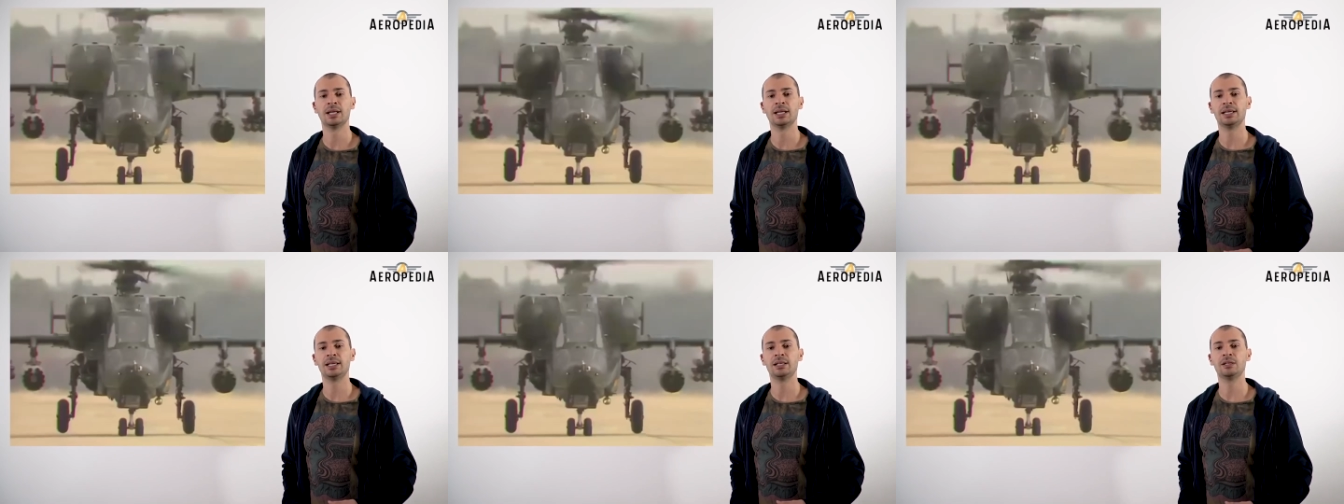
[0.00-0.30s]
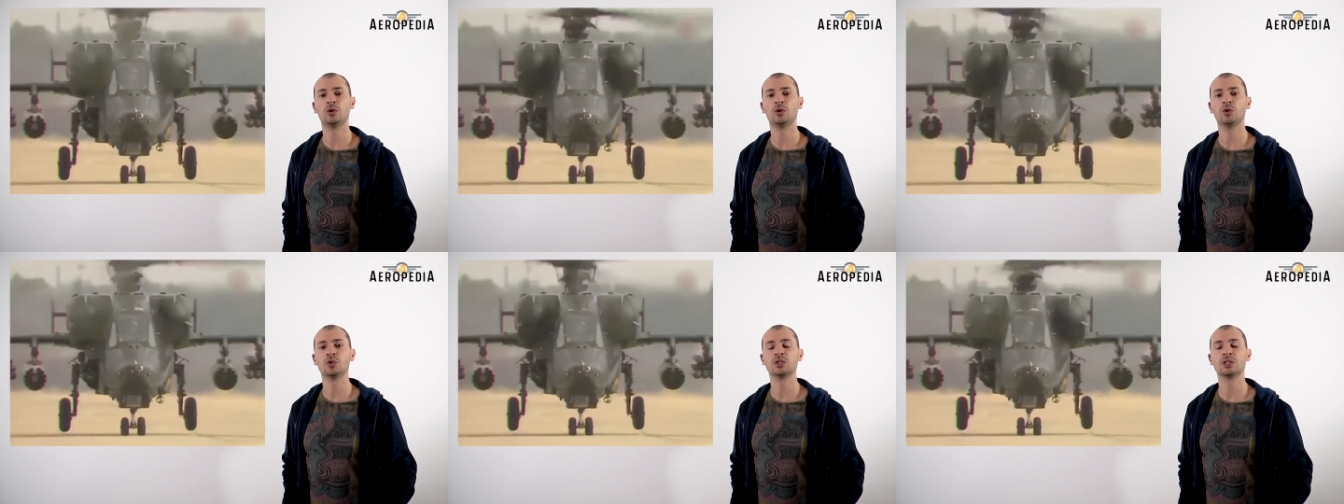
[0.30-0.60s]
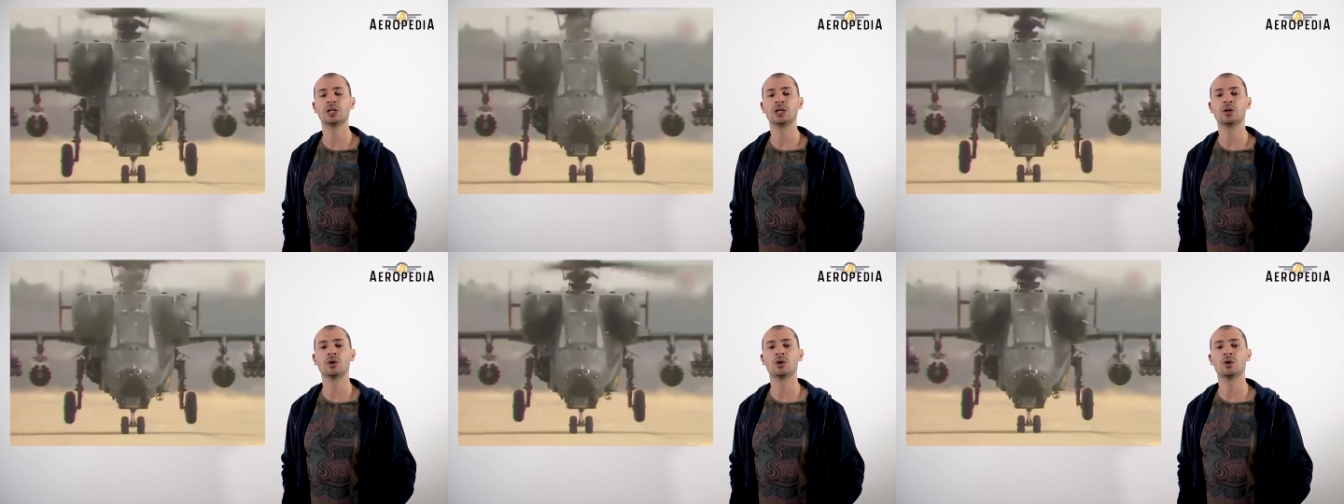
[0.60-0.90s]
the
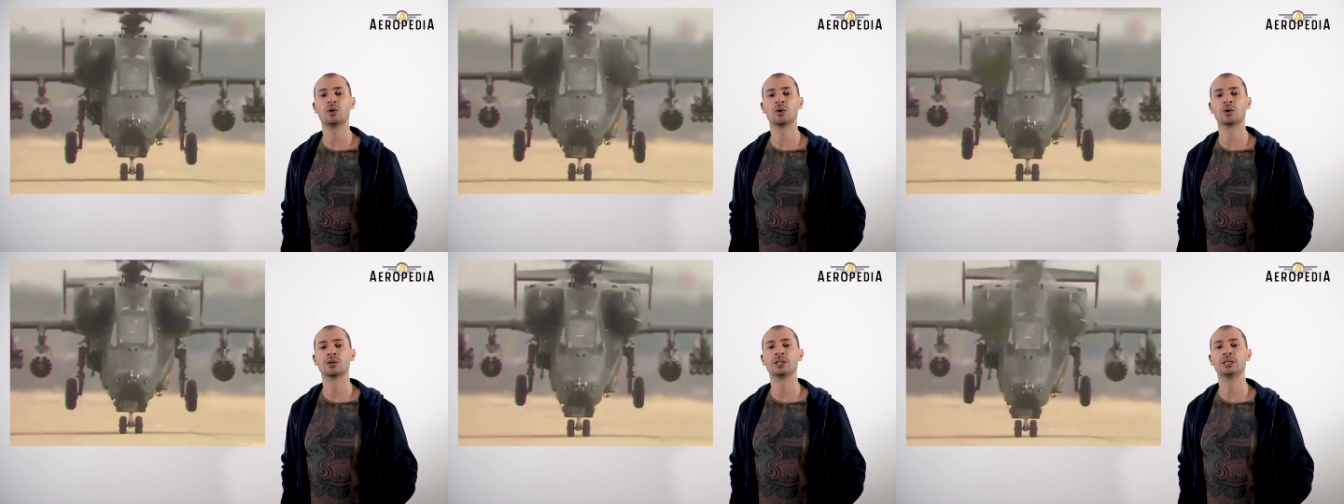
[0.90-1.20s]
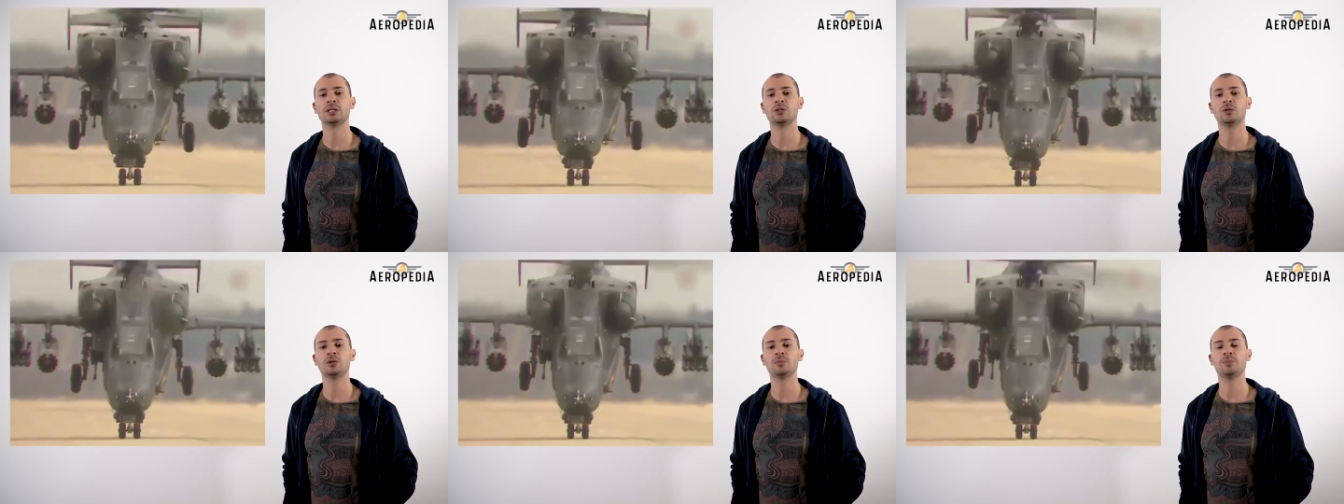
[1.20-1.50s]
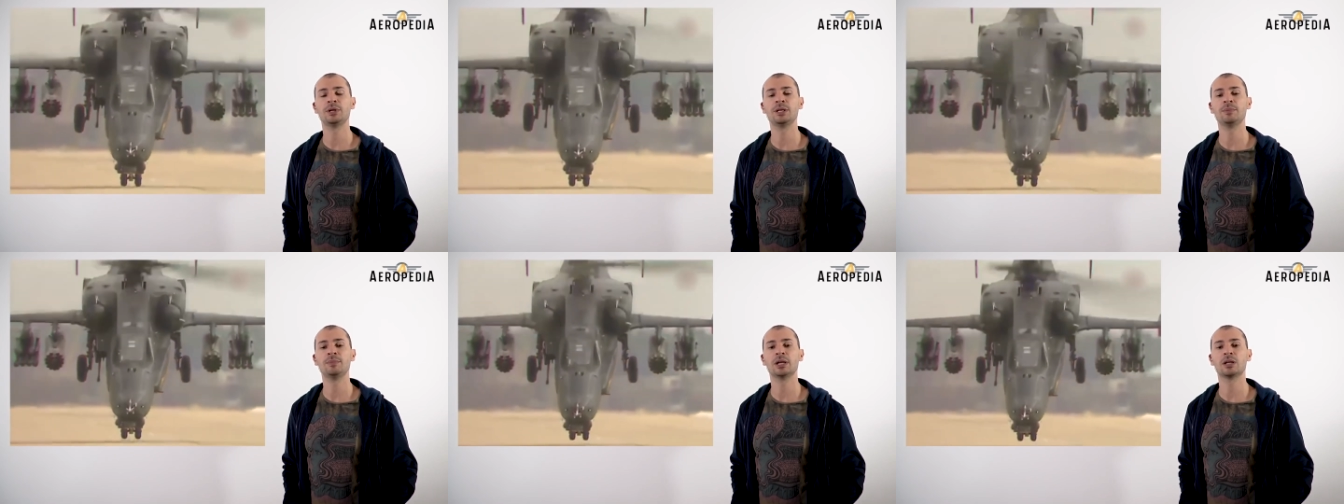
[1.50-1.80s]
Council ordered the
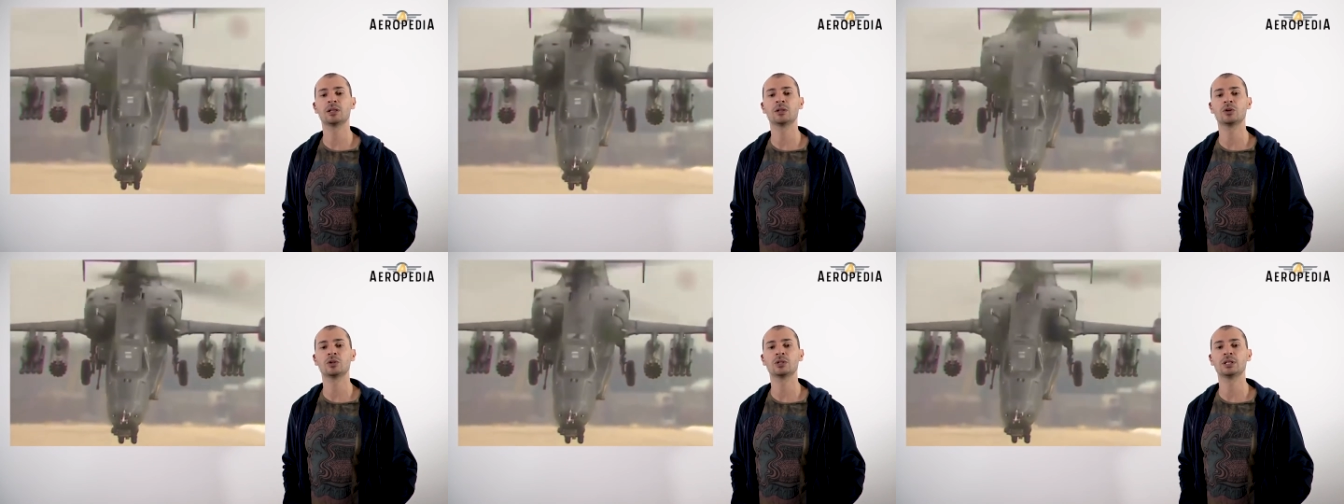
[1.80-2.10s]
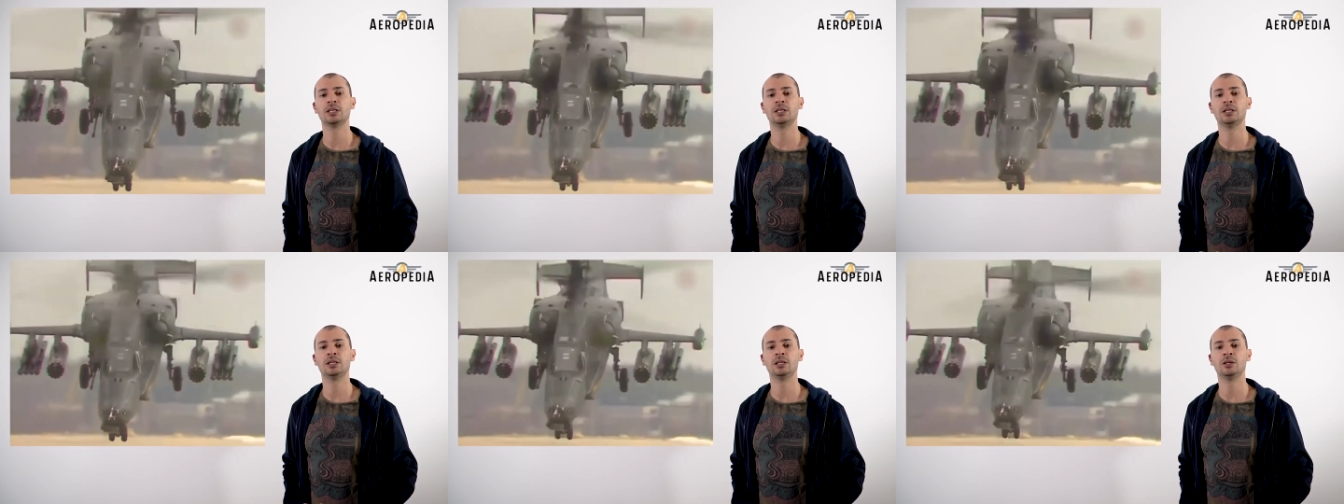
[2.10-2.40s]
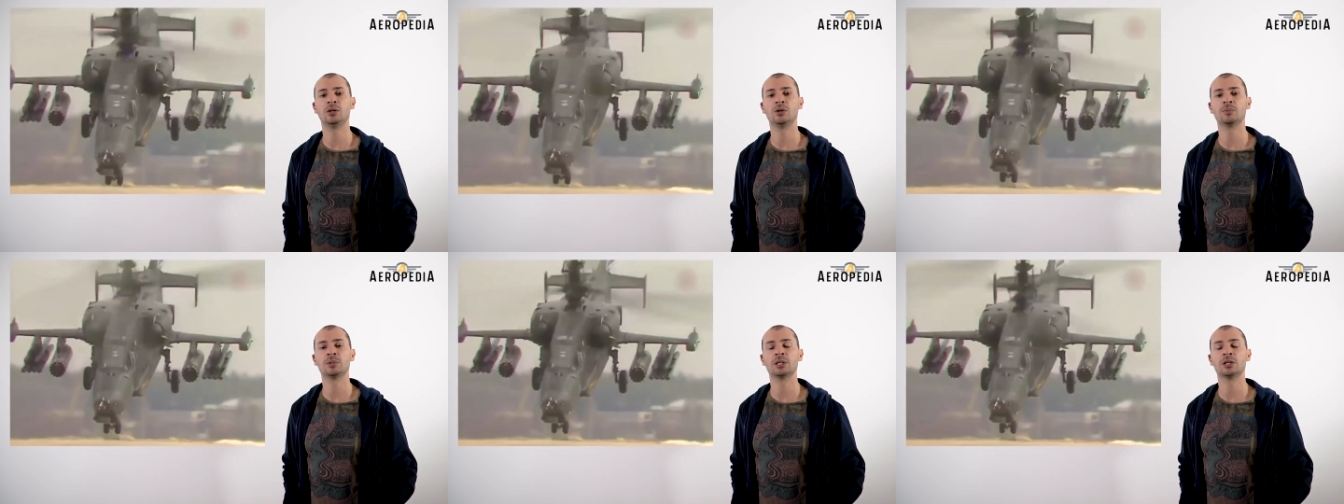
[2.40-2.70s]
first batch of
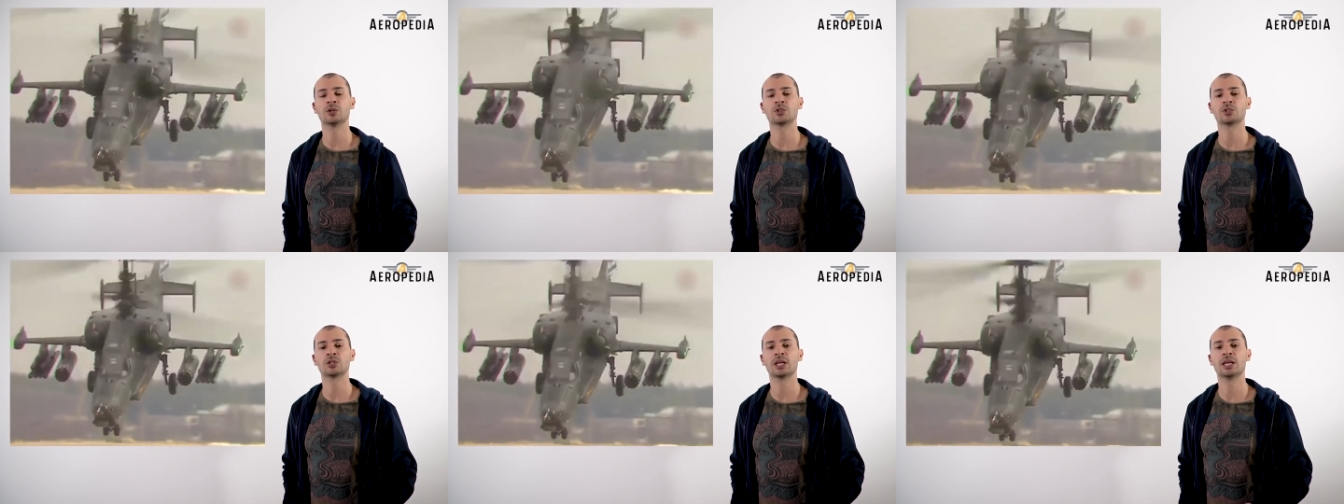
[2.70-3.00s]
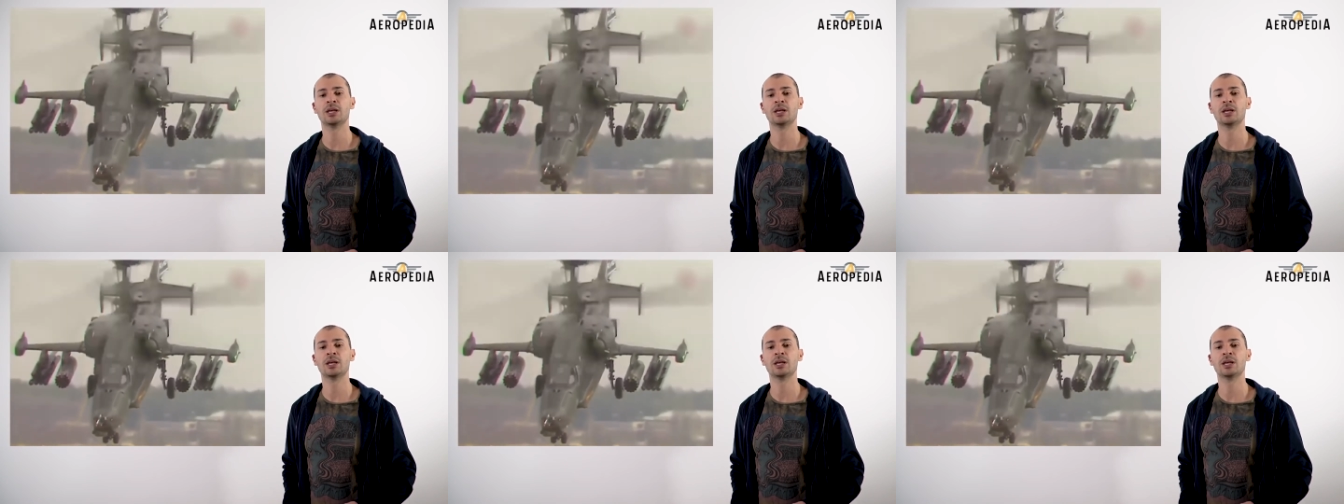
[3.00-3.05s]
helicopters.